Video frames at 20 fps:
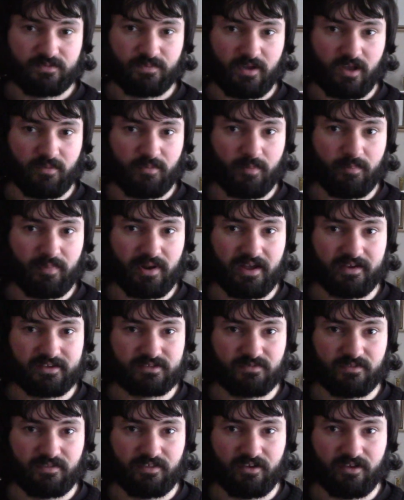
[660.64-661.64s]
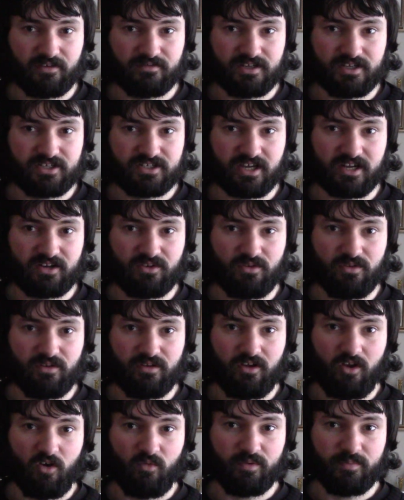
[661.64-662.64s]
to become a blacksmithing only channel.
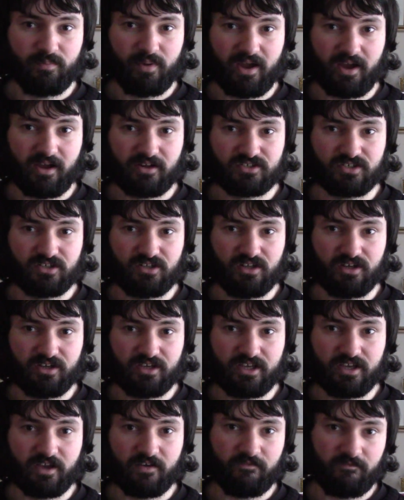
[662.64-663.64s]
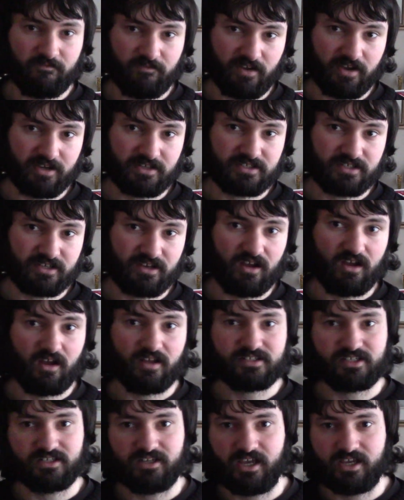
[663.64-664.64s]
I'll be back to looking at fighting
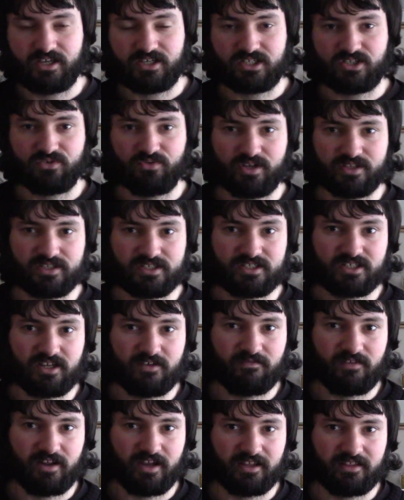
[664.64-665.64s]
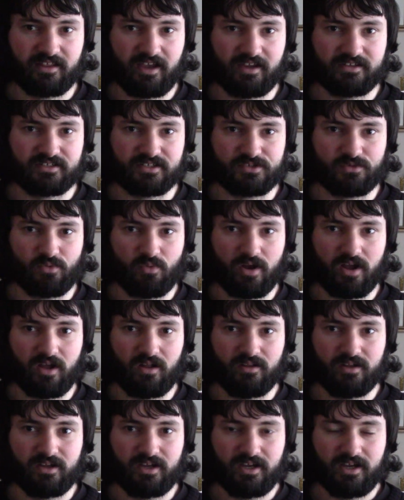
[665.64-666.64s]
arts and history and stuff like that as
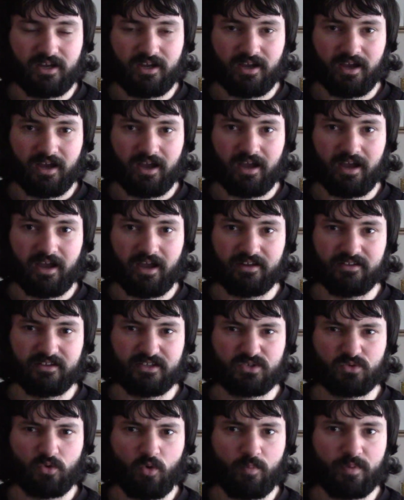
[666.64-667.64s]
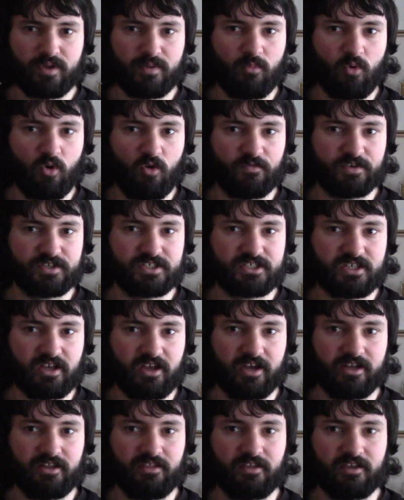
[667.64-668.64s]
well, and this will be more of a
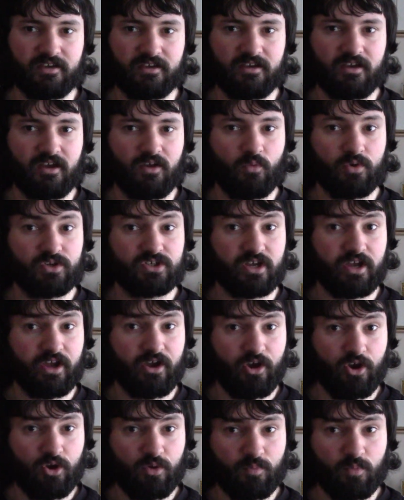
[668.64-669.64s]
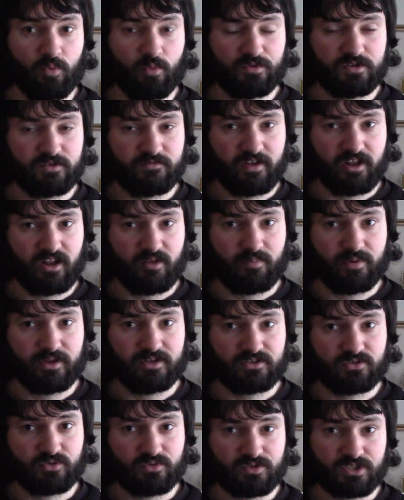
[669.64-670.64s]
side thing, which I hope will develop
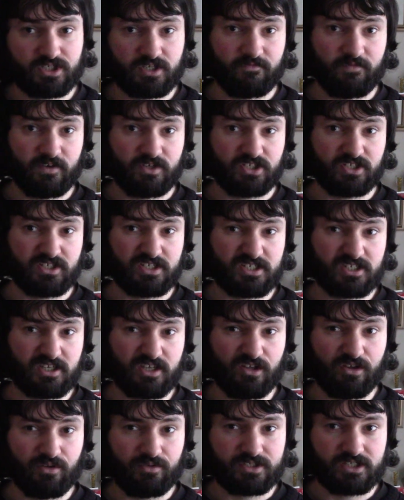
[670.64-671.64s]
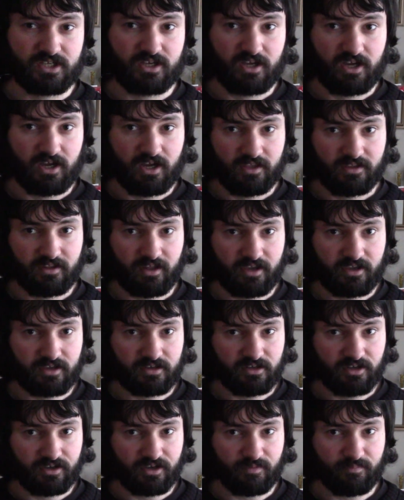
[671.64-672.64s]
into sufficient skills that I
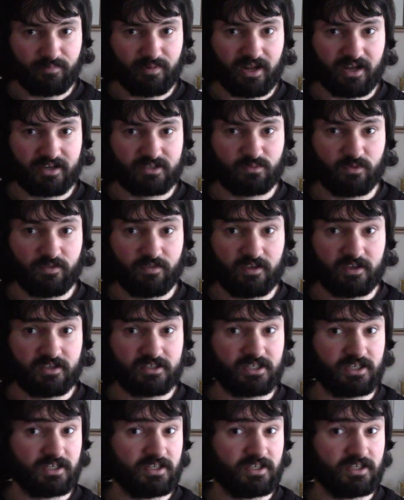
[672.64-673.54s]
can look at blacksmithing